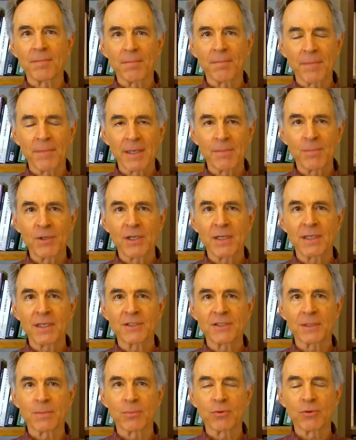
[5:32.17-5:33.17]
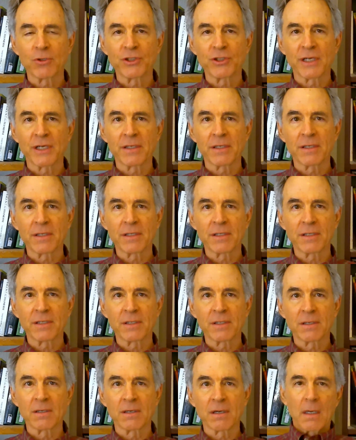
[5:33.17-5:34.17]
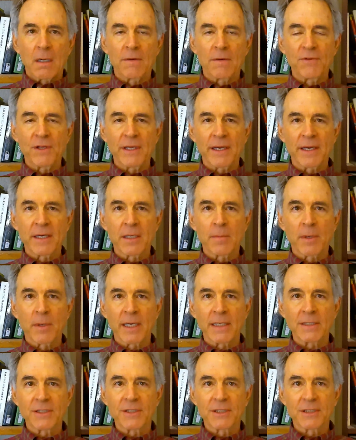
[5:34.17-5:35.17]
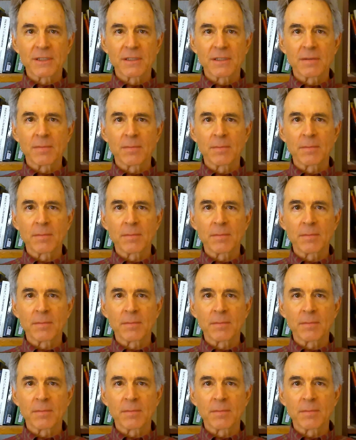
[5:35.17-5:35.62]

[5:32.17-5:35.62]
Maybe he's the progenitor of the Edomites,